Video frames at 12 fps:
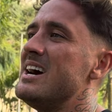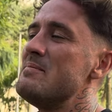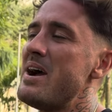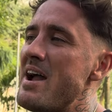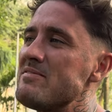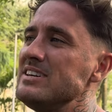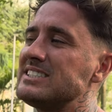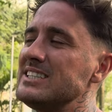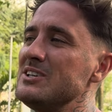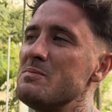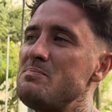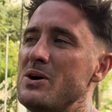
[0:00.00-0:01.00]
But every
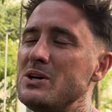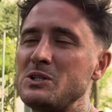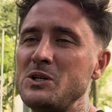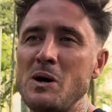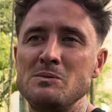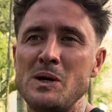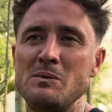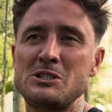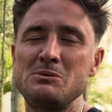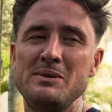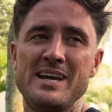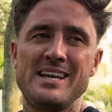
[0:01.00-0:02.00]
single person comes up
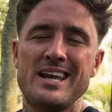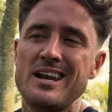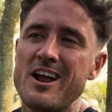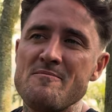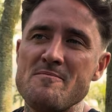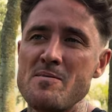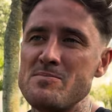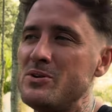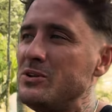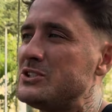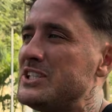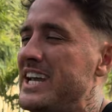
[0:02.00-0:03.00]
to me, they love my
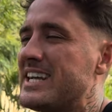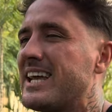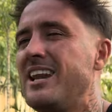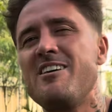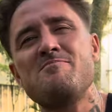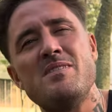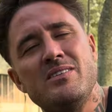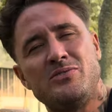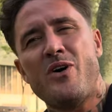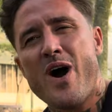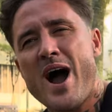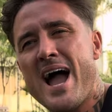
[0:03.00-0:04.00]
music, they love my
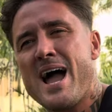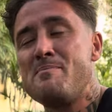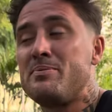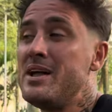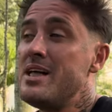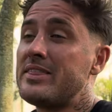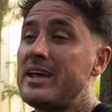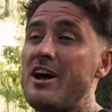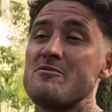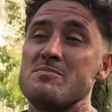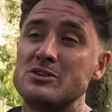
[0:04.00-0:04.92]
vibe, they love my